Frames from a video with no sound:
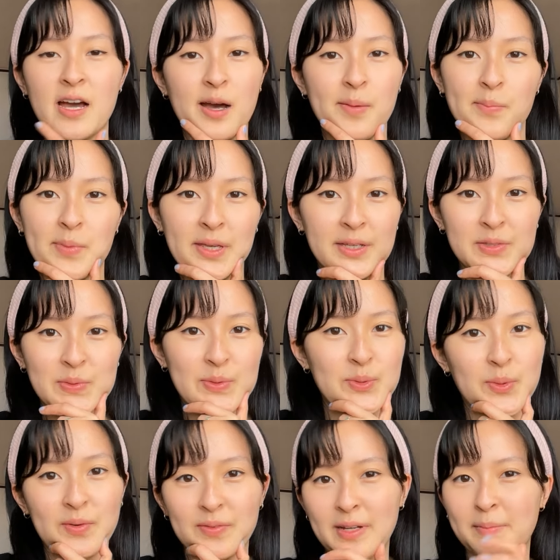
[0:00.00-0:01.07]
because it was sort
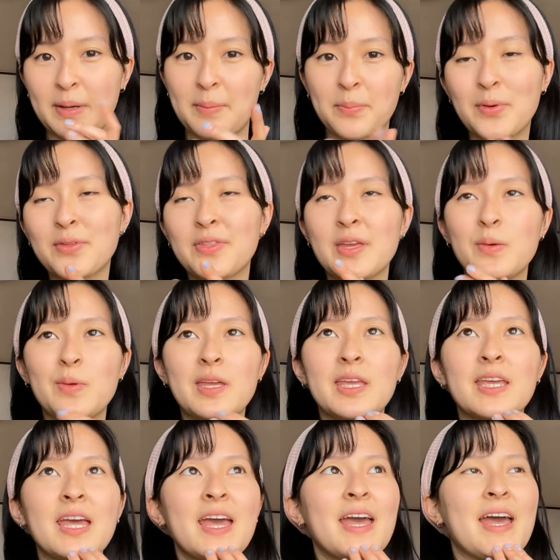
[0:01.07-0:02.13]
of like my birthday week
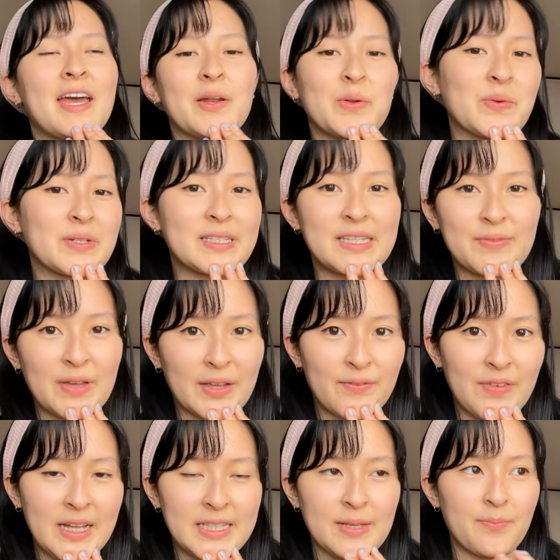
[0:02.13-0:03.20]
and I wanted to see if I could
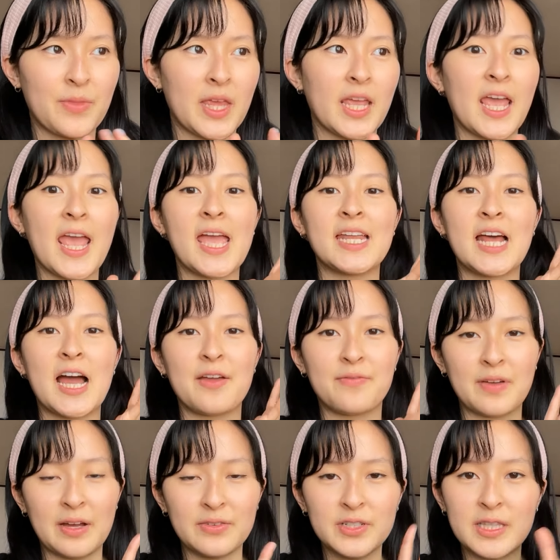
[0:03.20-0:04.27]
find something, and I
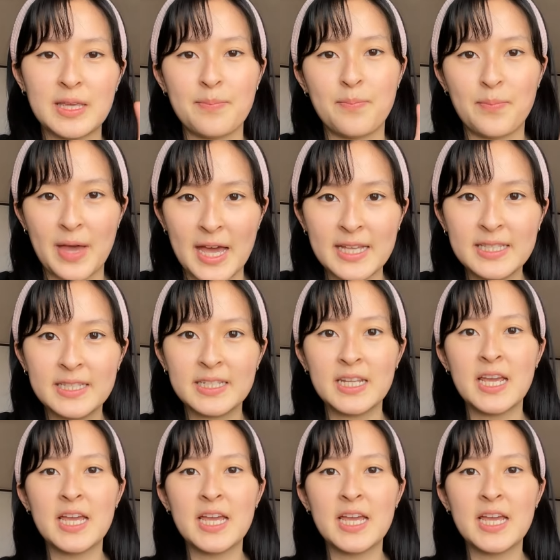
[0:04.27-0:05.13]
found the best